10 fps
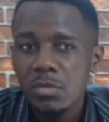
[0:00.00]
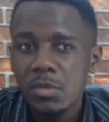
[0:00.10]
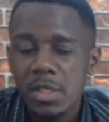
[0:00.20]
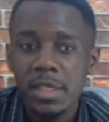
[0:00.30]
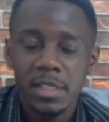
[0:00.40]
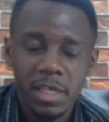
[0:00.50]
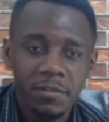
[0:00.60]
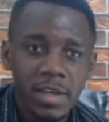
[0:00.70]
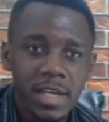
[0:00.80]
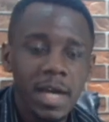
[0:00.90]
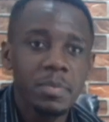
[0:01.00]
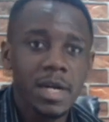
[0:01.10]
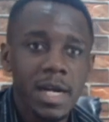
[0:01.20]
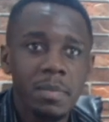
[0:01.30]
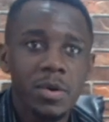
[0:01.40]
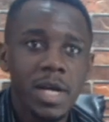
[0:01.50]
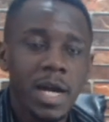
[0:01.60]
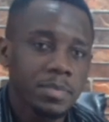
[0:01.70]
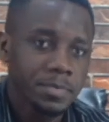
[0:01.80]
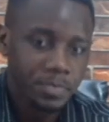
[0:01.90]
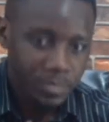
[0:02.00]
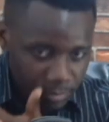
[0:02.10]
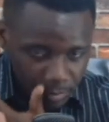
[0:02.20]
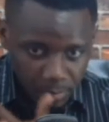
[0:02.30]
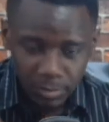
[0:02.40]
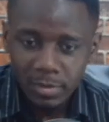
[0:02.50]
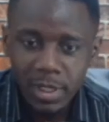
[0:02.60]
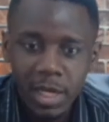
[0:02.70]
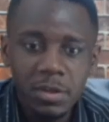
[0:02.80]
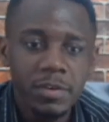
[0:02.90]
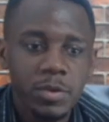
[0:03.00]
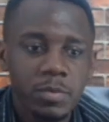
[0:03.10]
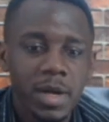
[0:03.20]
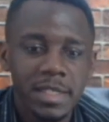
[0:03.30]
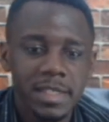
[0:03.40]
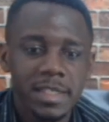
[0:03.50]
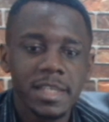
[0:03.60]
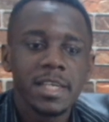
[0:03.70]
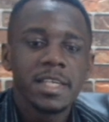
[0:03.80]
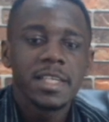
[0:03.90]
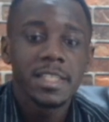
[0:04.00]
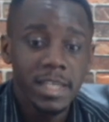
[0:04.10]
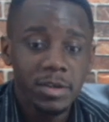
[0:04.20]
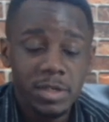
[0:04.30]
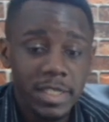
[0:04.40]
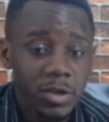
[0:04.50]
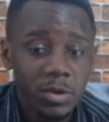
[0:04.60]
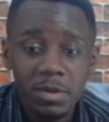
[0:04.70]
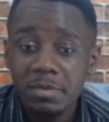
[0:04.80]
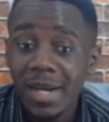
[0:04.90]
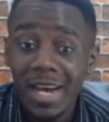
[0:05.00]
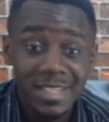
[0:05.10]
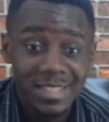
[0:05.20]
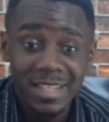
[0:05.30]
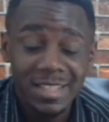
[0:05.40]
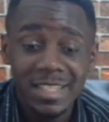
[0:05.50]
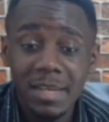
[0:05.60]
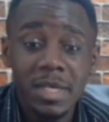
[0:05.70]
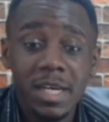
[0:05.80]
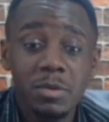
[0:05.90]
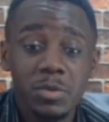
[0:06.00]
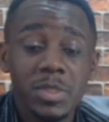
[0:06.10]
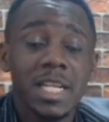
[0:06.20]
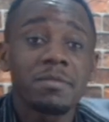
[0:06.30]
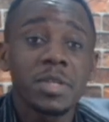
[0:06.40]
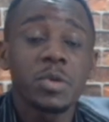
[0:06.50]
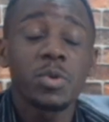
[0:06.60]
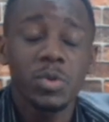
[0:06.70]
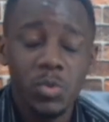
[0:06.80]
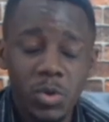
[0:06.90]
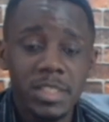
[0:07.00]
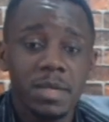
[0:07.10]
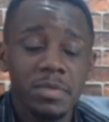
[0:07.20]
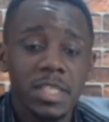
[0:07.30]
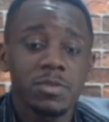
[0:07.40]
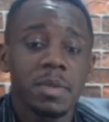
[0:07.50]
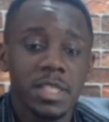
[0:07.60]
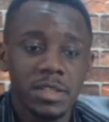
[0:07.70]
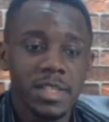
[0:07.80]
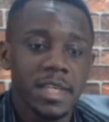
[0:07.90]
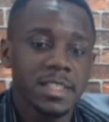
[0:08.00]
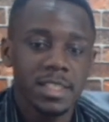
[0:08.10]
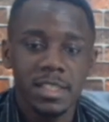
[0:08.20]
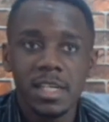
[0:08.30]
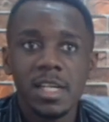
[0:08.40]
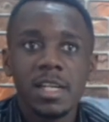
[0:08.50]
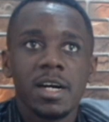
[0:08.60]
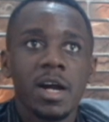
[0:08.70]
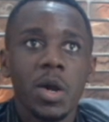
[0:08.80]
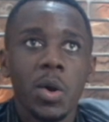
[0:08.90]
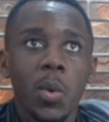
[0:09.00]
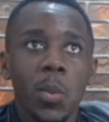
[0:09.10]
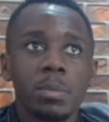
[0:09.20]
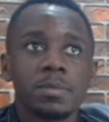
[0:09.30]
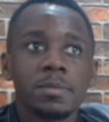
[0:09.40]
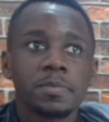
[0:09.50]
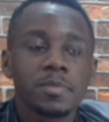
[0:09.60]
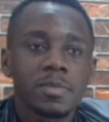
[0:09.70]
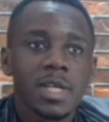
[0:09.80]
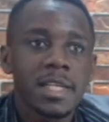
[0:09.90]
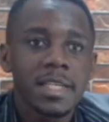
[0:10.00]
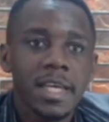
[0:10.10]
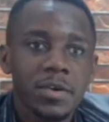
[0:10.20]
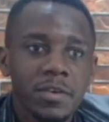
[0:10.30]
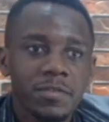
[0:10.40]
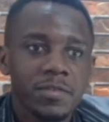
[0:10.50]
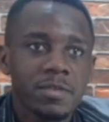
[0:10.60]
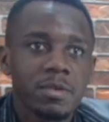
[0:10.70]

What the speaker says: Yes, FA Cup, Carabao Cup, and UEFA Europa League. Diego Dello has nothing. Let me count those that have really won some things for Manchester United. Lindelof,